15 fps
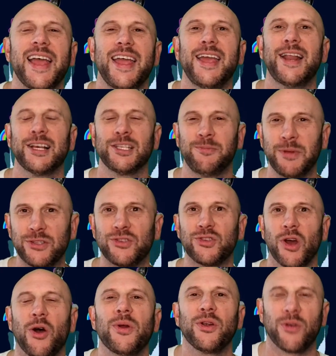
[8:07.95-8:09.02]
it has been
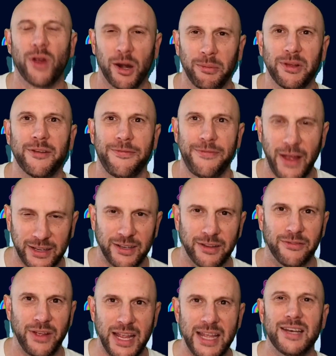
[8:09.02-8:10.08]
so incredibly
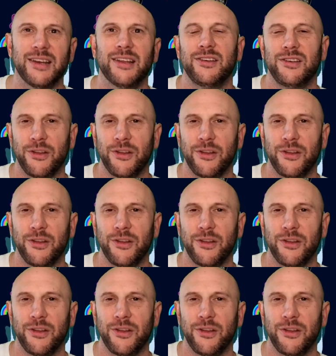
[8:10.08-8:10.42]
effective in